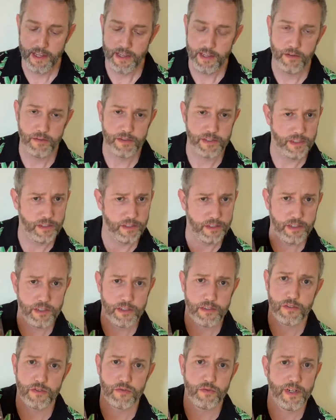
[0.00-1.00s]
There was a
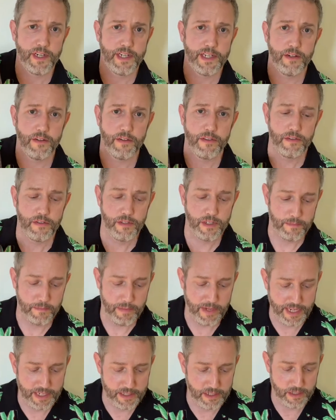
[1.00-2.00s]
good 20 or 30
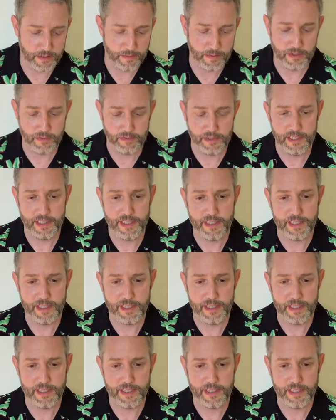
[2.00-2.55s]
pages between